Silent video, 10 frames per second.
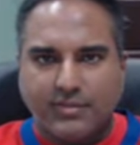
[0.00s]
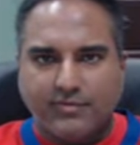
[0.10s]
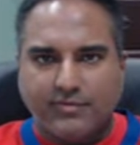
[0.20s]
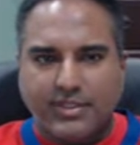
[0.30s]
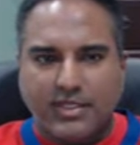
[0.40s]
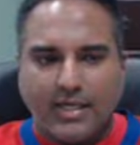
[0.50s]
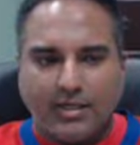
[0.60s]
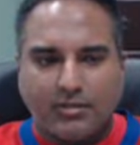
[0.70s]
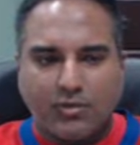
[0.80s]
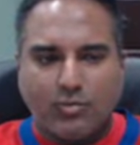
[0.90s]
via
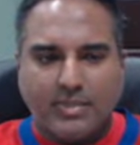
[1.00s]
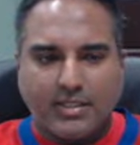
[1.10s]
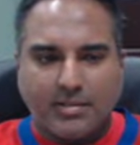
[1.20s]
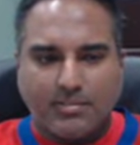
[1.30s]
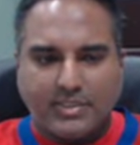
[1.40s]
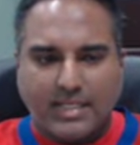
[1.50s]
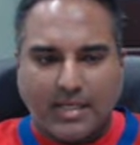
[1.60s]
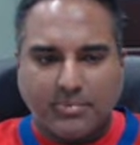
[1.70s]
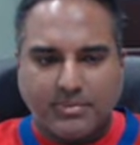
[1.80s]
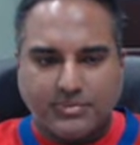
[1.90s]
aerobic
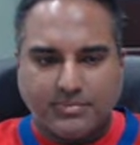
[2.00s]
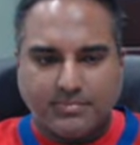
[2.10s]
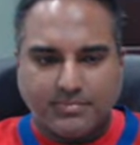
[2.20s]
metabolism.